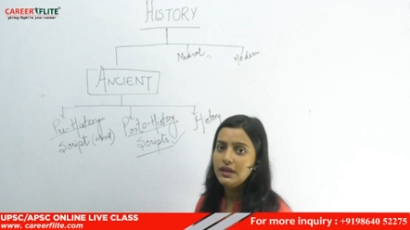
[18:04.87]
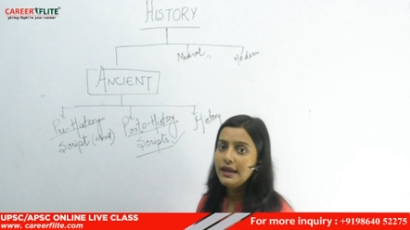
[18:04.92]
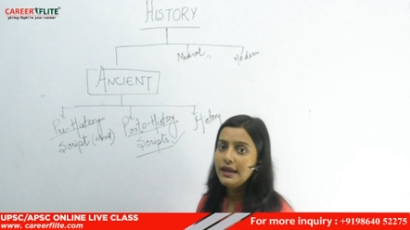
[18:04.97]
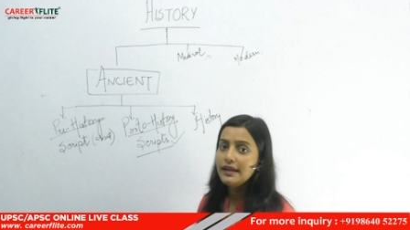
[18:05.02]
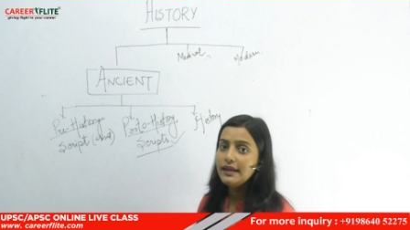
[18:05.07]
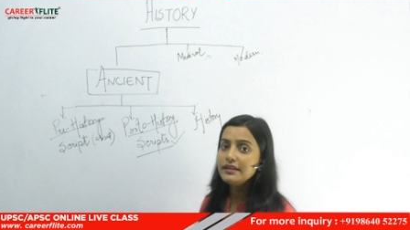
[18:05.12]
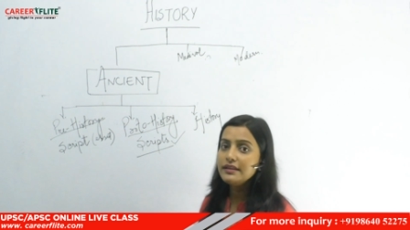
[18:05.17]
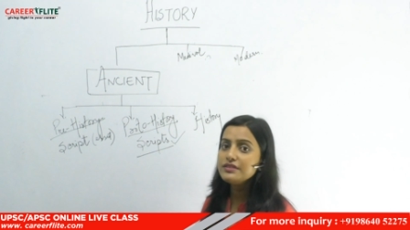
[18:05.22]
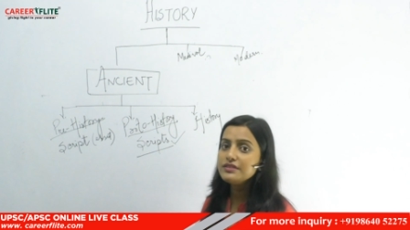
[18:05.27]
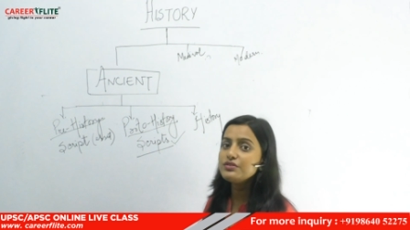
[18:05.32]

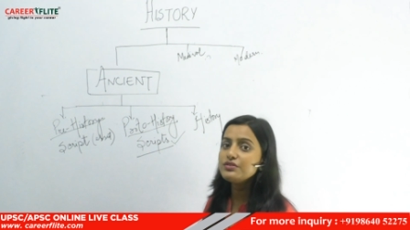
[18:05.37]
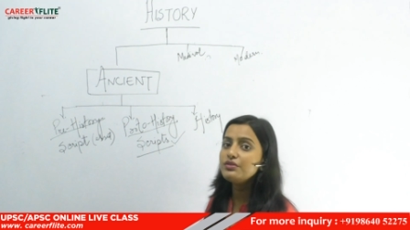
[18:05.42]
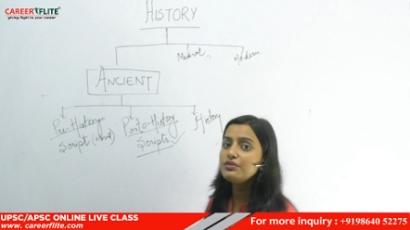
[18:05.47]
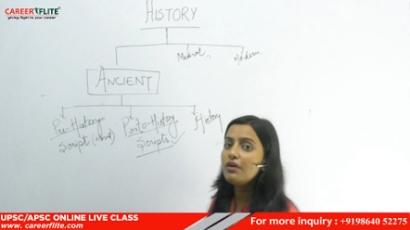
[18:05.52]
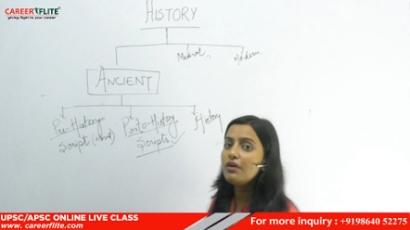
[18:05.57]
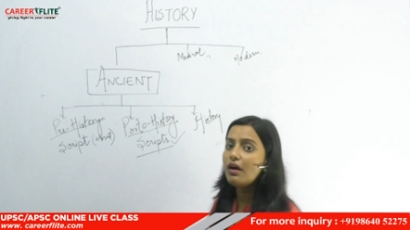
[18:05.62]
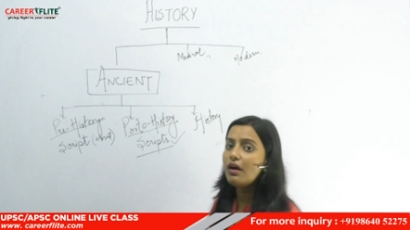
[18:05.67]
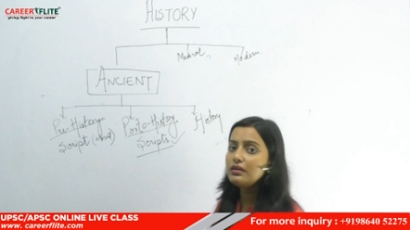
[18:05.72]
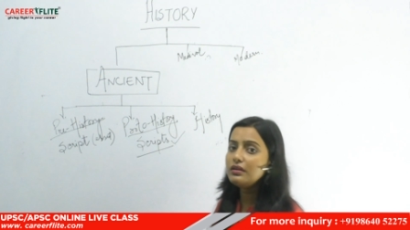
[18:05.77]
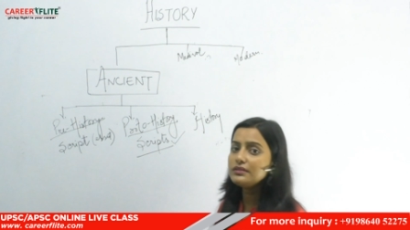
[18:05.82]
is
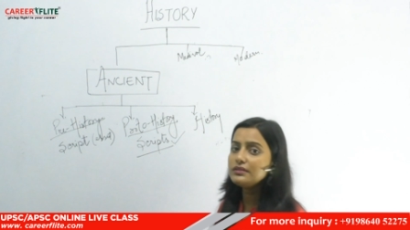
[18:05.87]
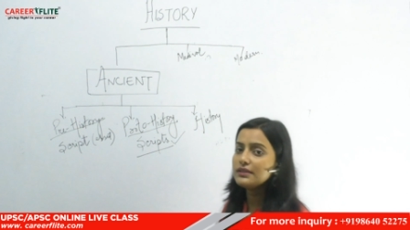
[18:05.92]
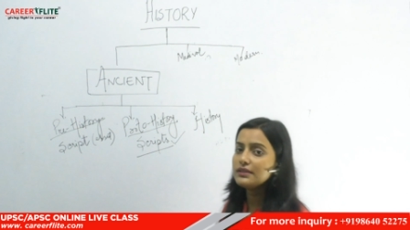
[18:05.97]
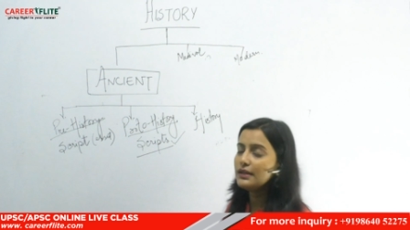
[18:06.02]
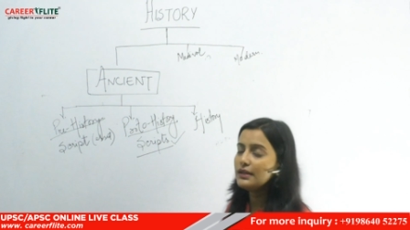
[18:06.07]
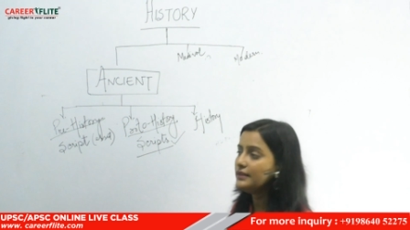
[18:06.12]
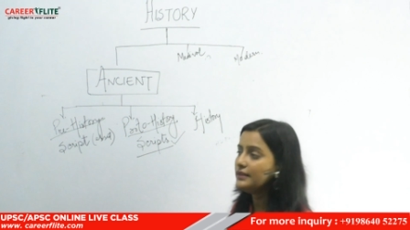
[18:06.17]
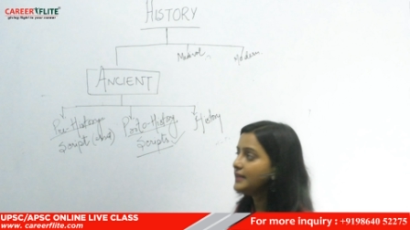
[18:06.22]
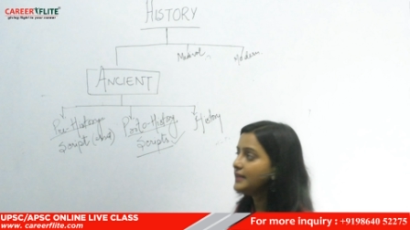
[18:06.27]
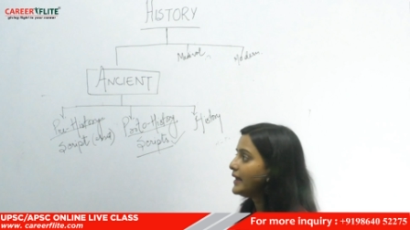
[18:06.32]
not
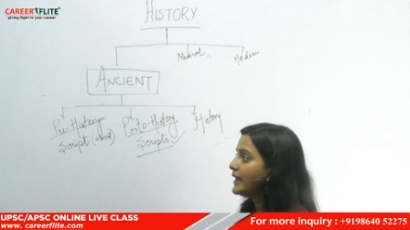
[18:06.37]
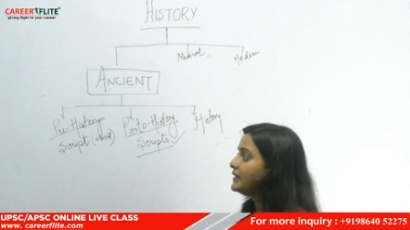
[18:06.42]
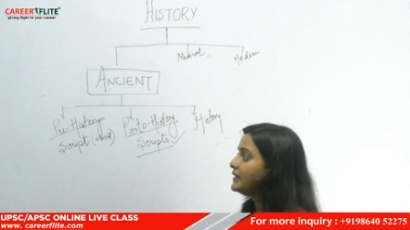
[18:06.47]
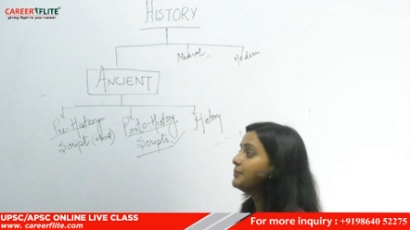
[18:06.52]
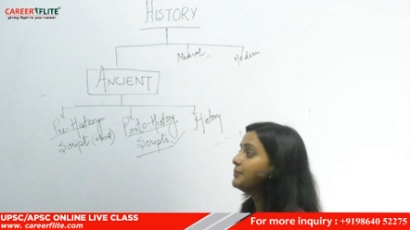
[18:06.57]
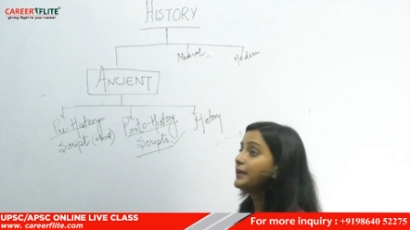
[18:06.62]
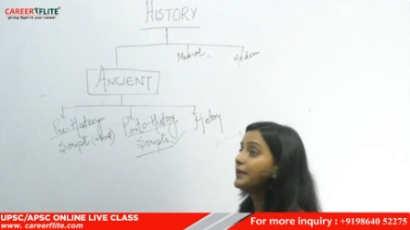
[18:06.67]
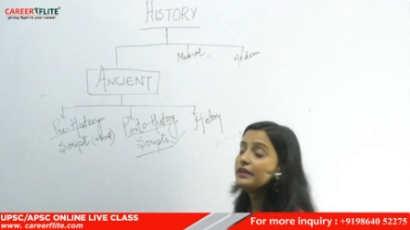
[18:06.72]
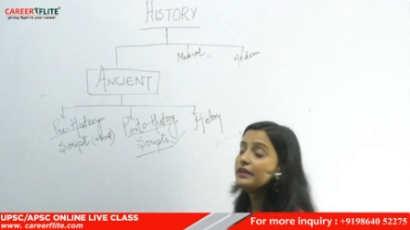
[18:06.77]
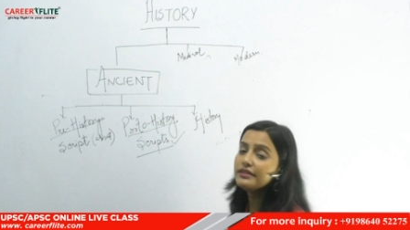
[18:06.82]
yet
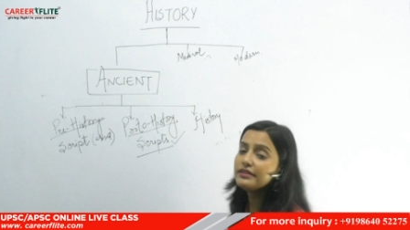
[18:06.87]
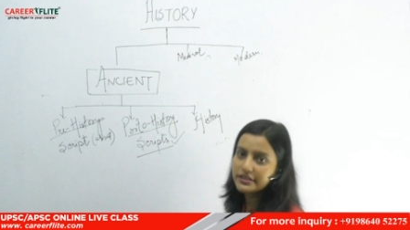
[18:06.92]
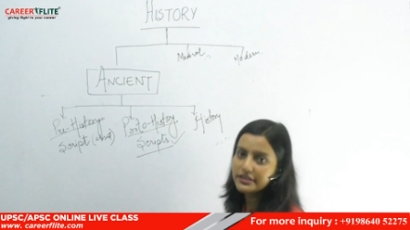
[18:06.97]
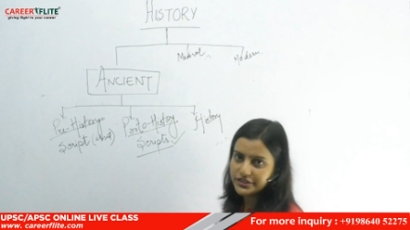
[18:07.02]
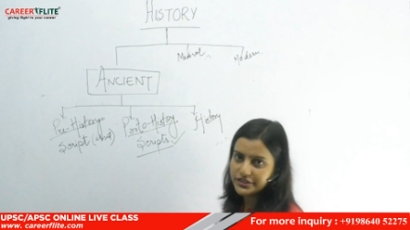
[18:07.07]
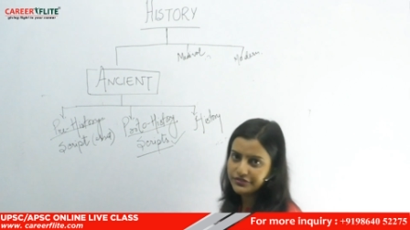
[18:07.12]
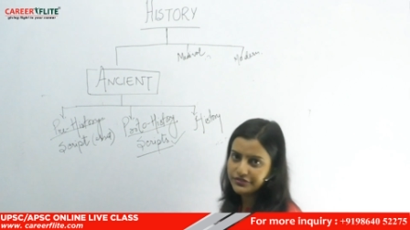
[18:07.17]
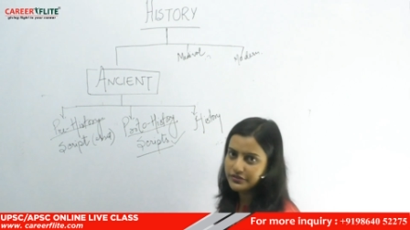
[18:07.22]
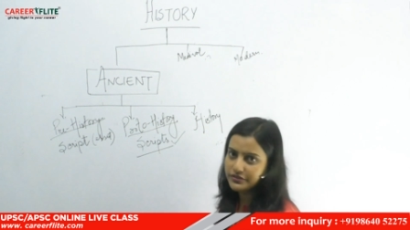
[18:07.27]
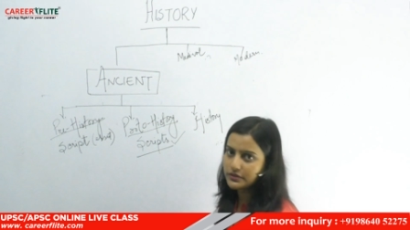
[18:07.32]
being
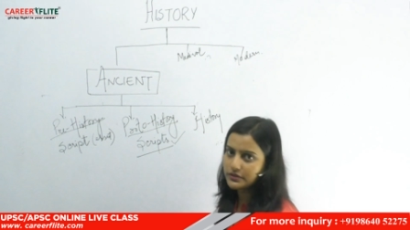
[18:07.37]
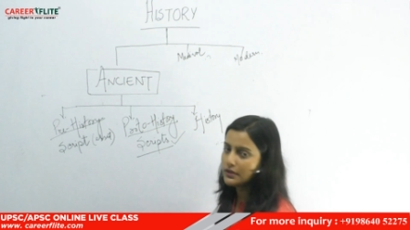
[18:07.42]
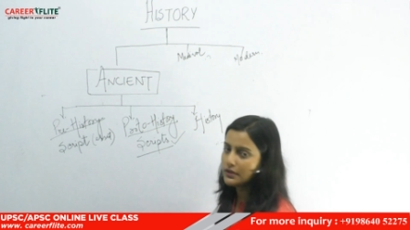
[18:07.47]
deciphered.